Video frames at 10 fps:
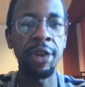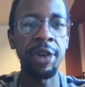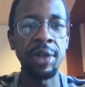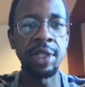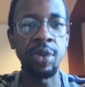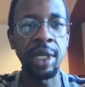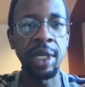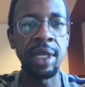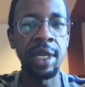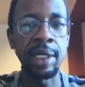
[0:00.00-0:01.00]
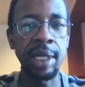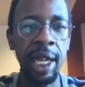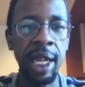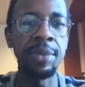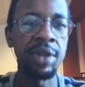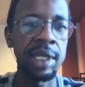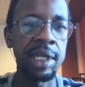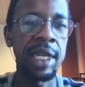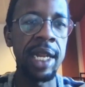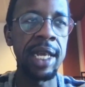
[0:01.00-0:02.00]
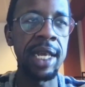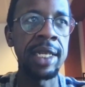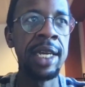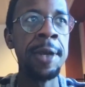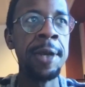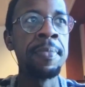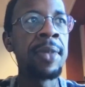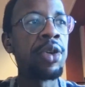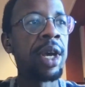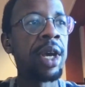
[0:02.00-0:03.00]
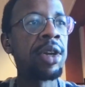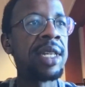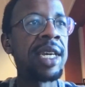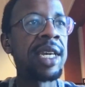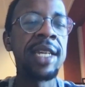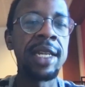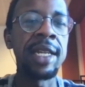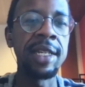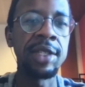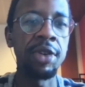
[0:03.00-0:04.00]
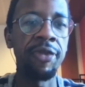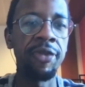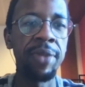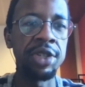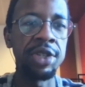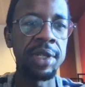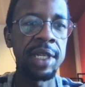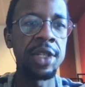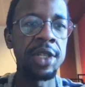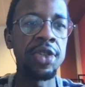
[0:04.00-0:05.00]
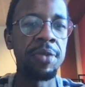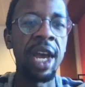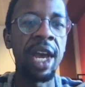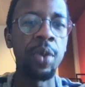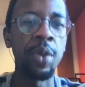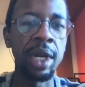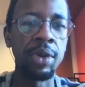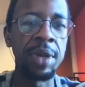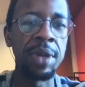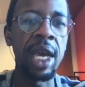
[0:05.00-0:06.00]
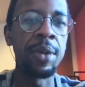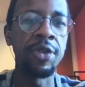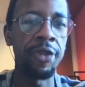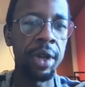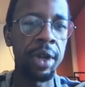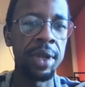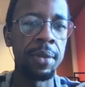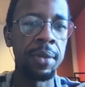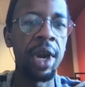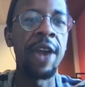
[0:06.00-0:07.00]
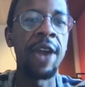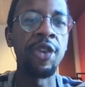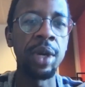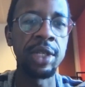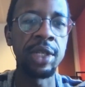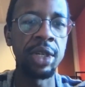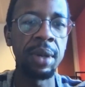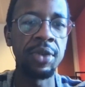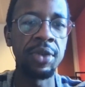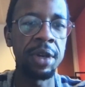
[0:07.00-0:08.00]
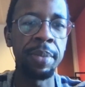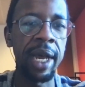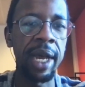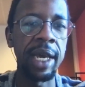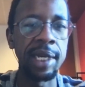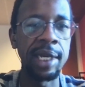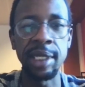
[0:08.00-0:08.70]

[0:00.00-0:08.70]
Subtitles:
situatedness helps to understand that you cannot dictate these sort of measures and assume everyone will be able to follow them or everyone is going to be able to comply as easily as